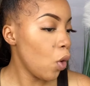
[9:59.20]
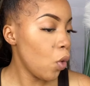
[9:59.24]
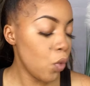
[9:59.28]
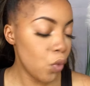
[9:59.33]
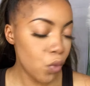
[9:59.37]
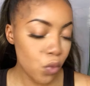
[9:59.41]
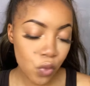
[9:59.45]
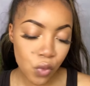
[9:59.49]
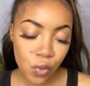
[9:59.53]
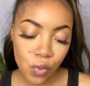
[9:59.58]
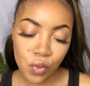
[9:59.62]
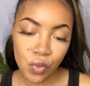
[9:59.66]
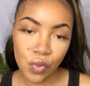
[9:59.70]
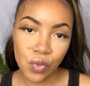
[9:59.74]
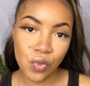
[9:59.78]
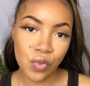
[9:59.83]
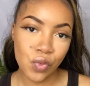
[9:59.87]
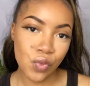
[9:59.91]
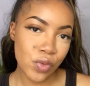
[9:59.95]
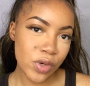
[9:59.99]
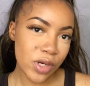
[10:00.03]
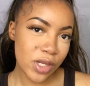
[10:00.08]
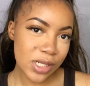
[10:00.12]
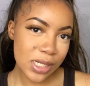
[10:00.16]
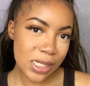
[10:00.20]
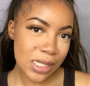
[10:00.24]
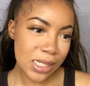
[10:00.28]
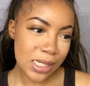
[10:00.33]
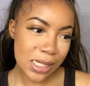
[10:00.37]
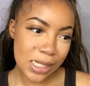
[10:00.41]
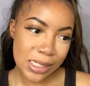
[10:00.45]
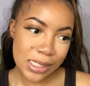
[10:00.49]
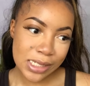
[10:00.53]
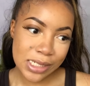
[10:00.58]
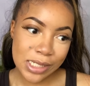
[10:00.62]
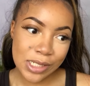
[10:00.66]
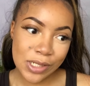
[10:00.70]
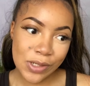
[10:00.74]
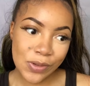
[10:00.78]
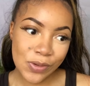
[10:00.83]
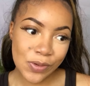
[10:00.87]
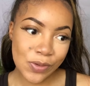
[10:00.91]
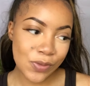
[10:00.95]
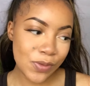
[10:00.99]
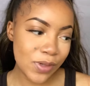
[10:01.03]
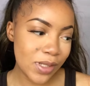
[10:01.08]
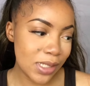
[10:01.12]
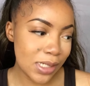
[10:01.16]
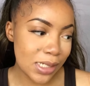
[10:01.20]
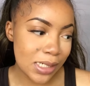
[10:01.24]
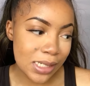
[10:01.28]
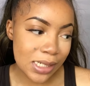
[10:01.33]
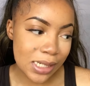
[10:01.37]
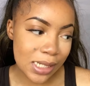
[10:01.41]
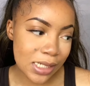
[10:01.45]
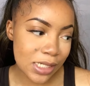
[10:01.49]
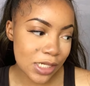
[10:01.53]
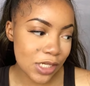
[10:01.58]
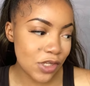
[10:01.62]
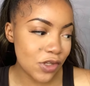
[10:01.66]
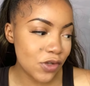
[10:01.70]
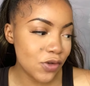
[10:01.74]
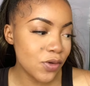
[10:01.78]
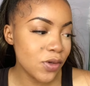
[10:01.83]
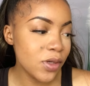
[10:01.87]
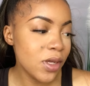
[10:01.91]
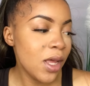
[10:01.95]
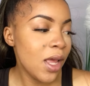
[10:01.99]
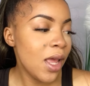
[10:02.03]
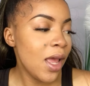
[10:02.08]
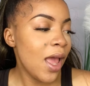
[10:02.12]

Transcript: Ooh, we're looking kind of cute. We're looking kind of cute.